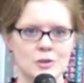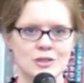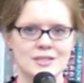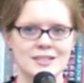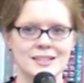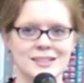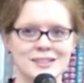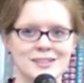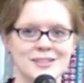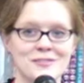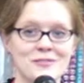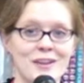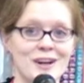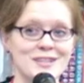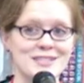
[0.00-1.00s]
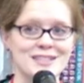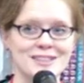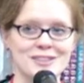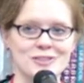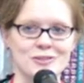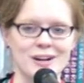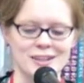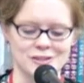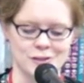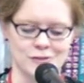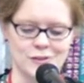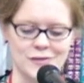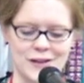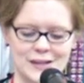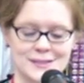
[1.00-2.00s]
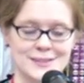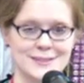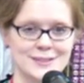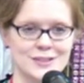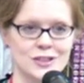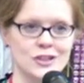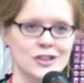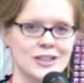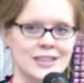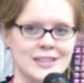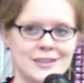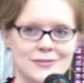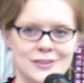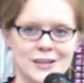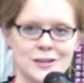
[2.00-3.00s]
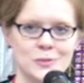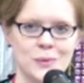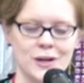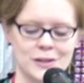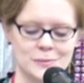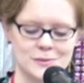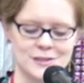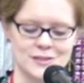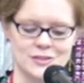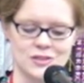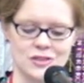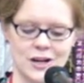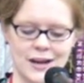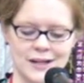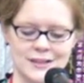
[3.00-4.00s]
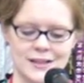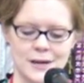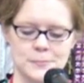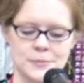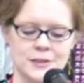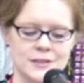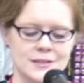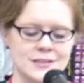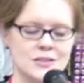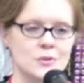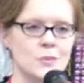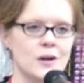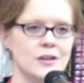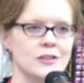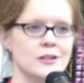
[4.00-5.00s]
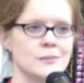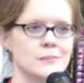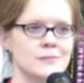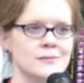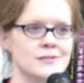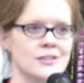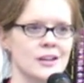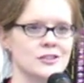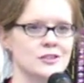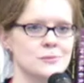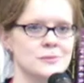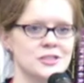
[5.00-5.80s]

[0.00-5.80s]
Christina Foxley, Director of Events. Good evening and welcome to the Strand. I'm pleased to welcome Dr.